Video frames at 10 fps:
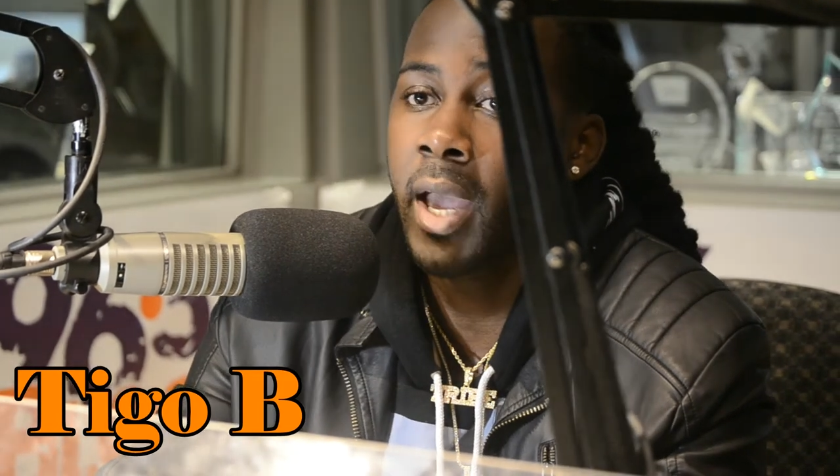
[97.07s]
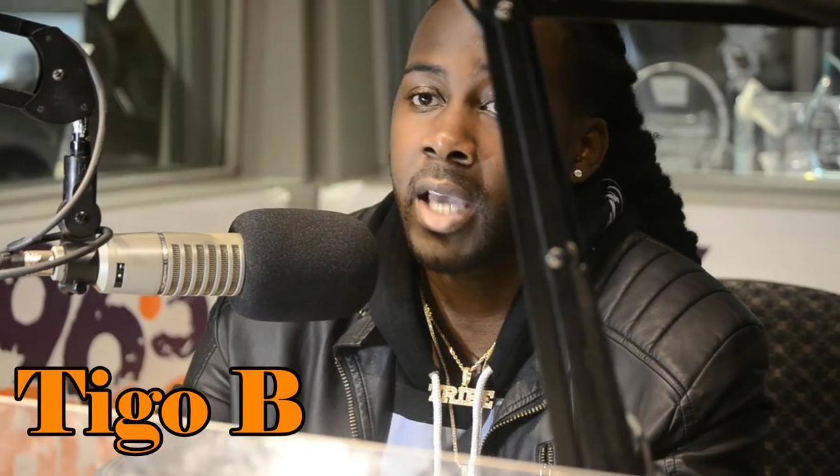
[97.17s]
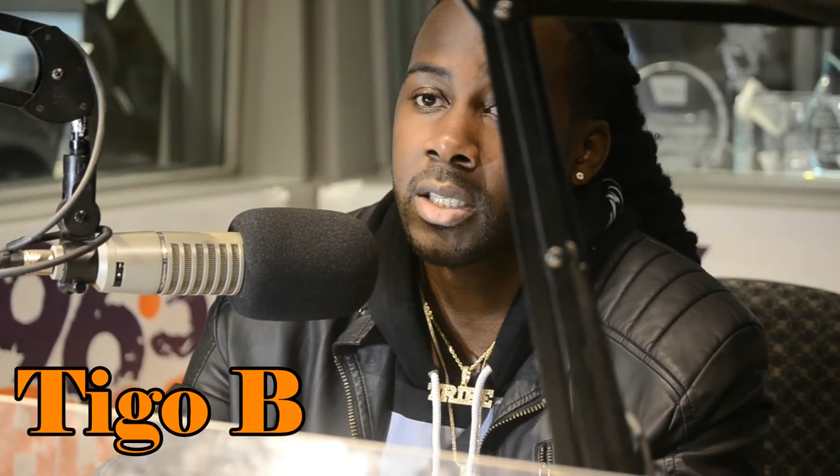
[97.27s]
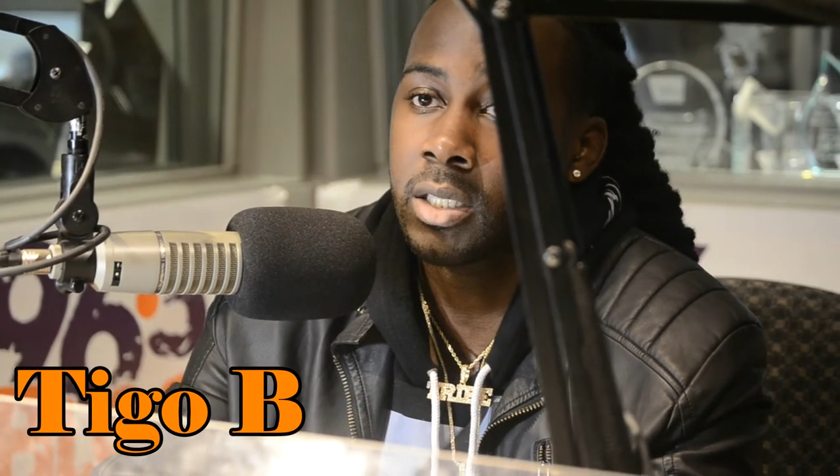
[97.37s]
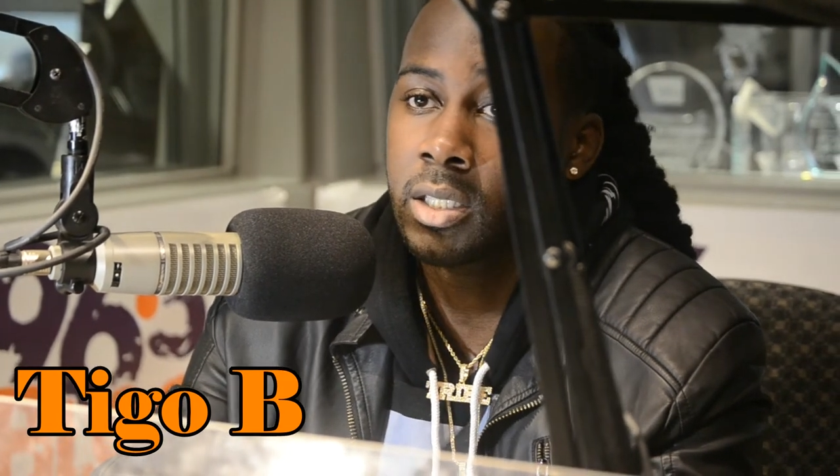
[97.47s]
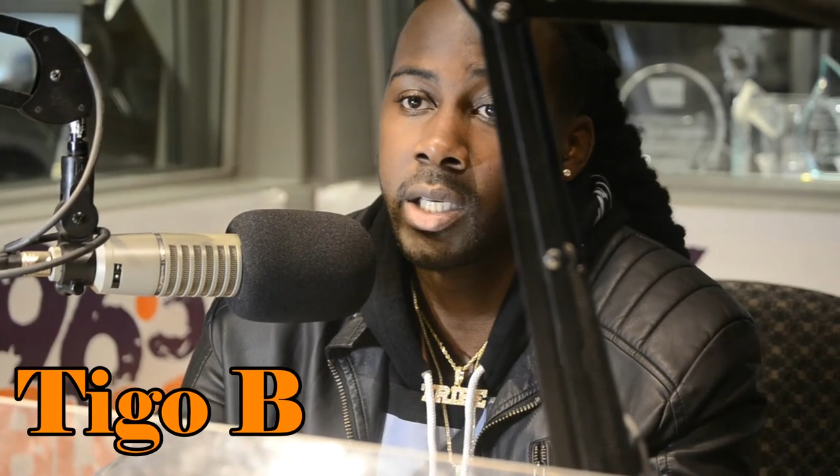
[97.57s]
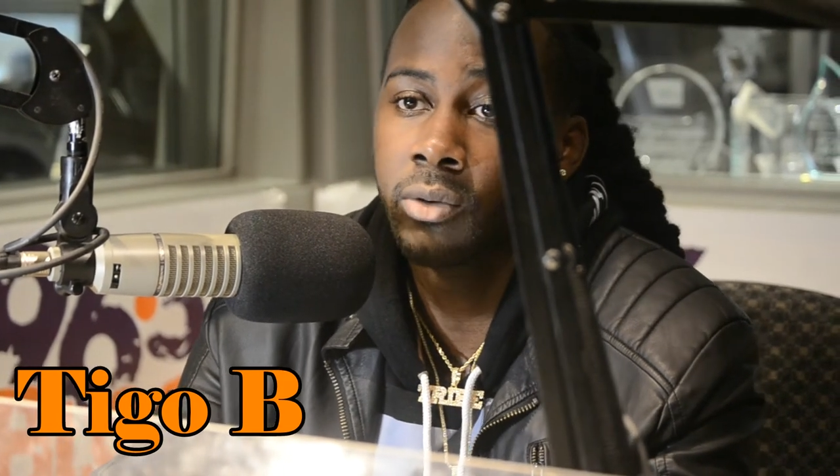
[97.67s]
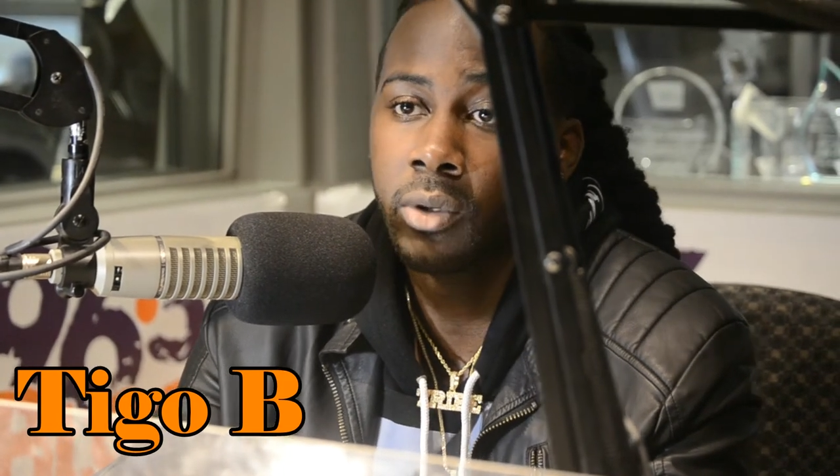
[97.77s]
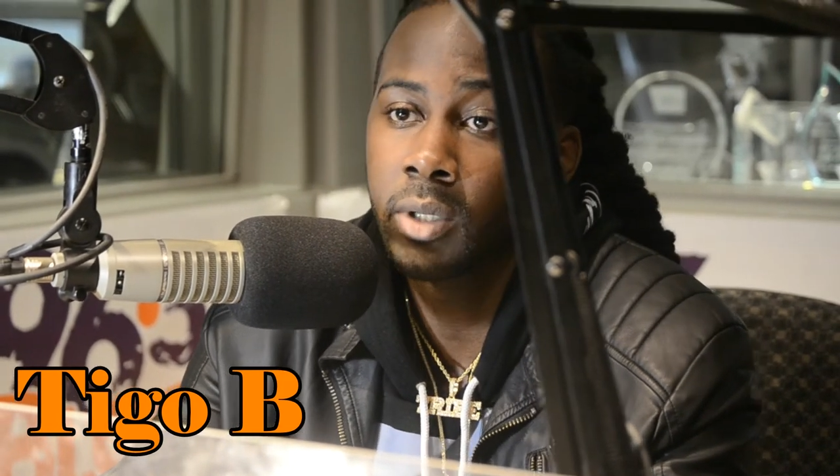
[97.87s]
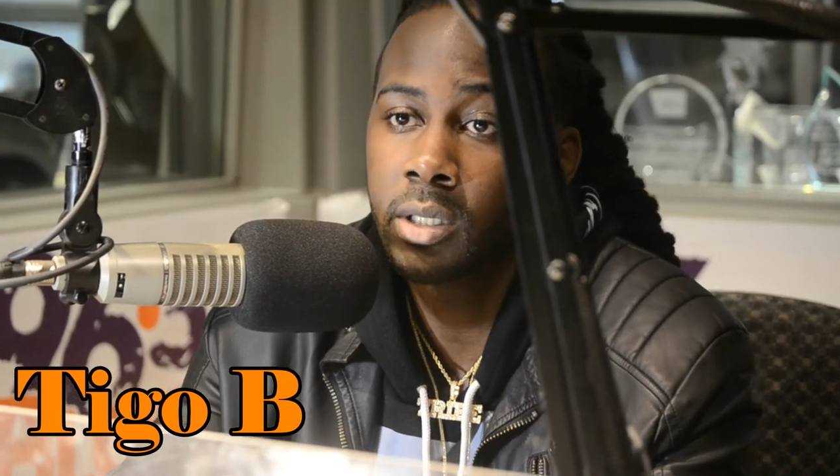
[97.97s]
asking
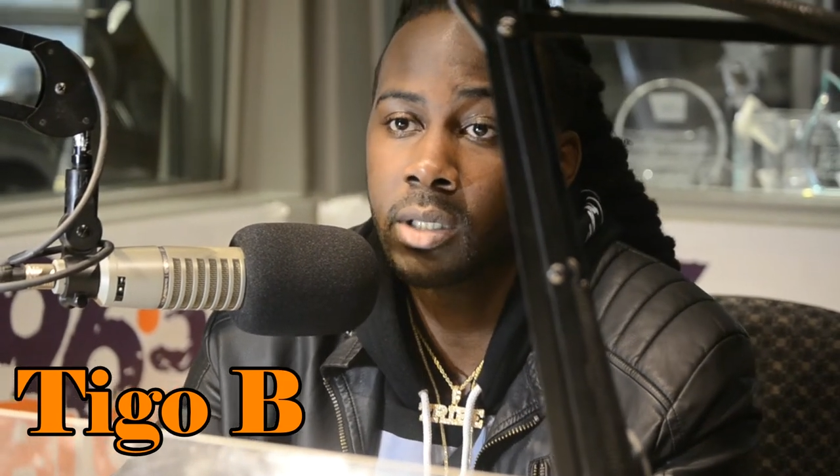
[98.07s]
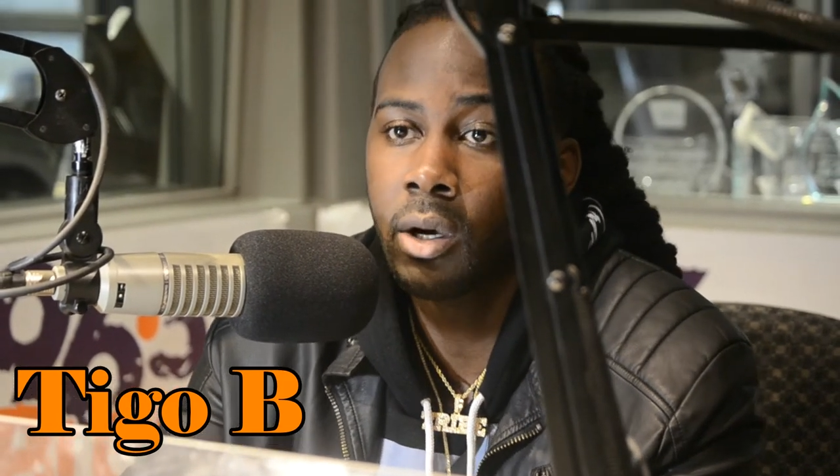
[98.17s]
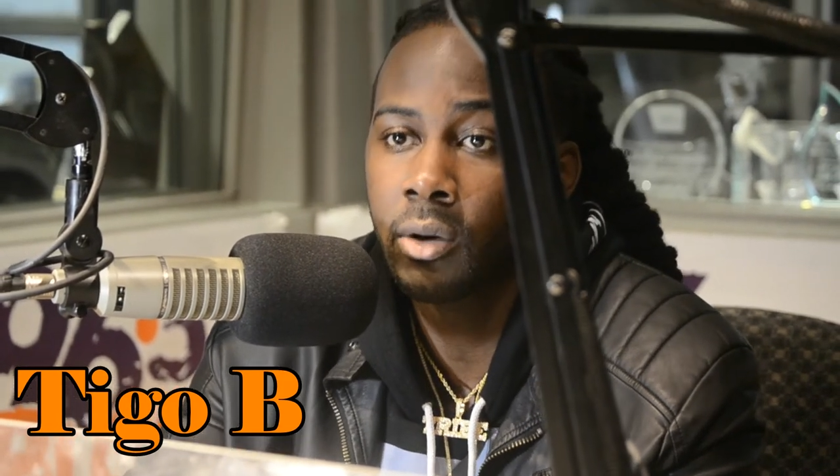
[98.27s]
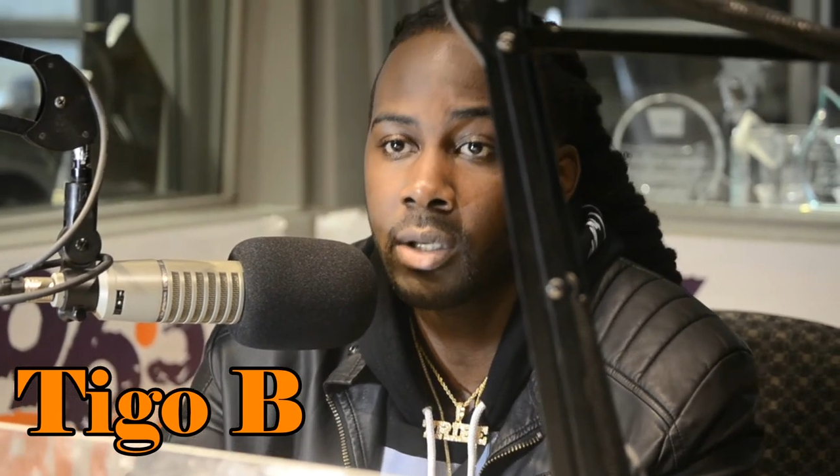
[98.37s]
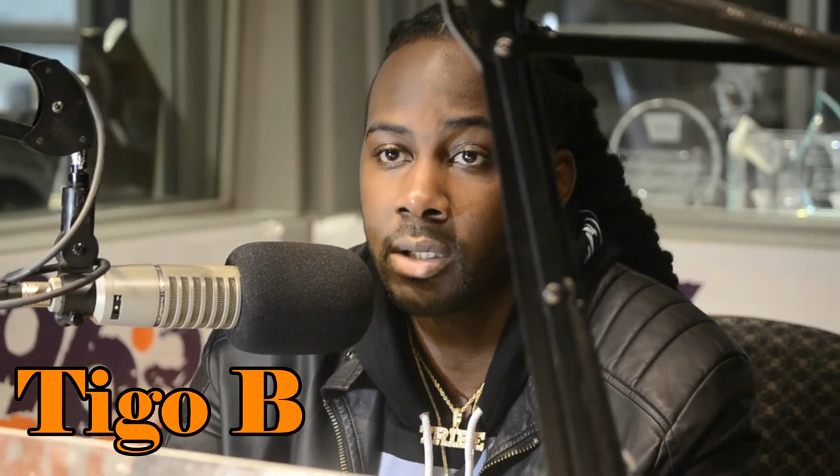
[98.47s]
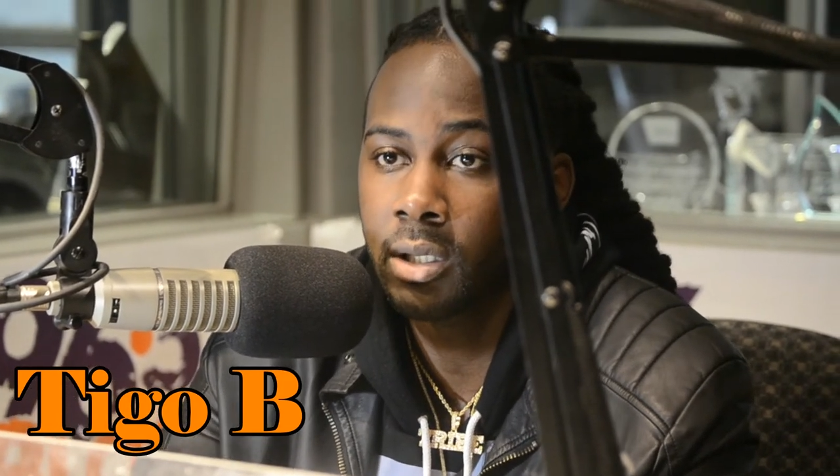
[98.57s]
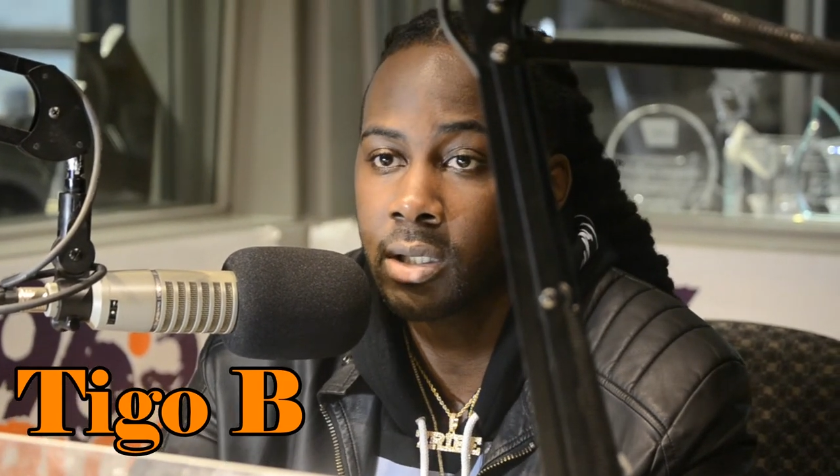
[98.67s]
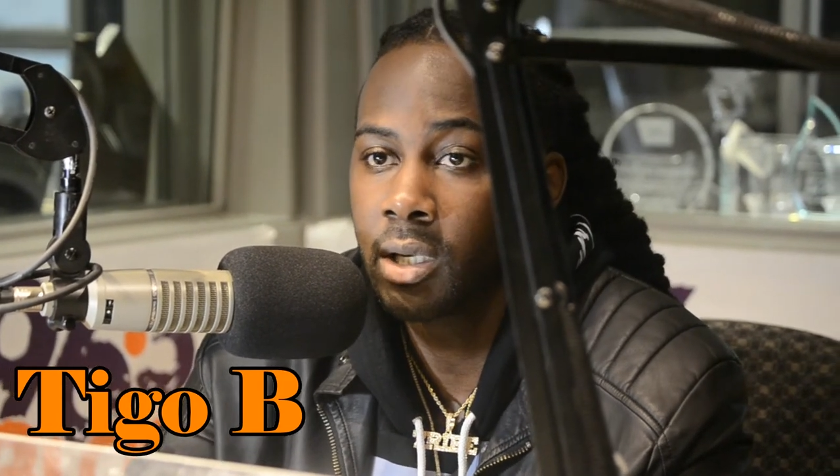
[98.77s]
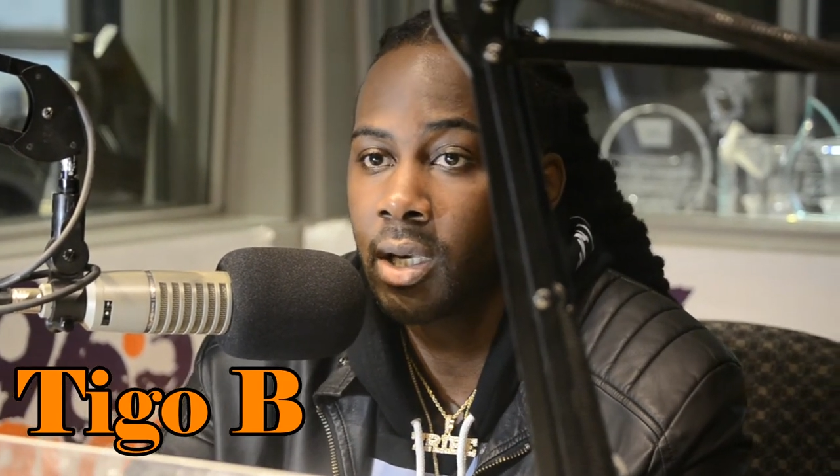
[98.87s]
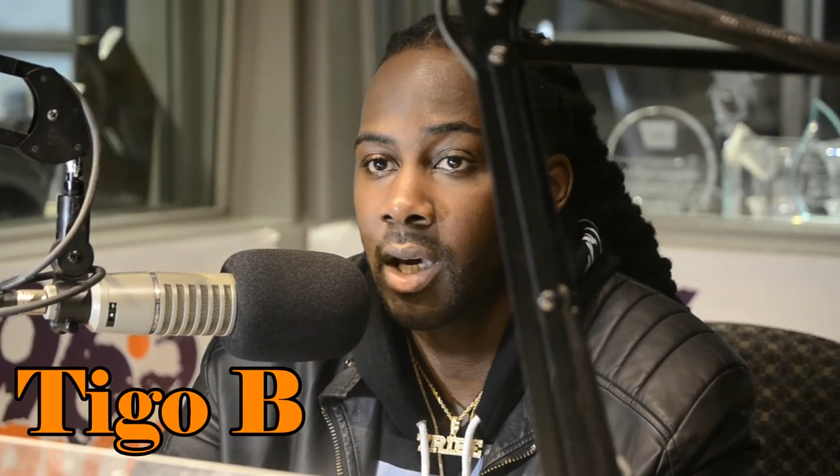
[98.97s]
Siri, what song is this?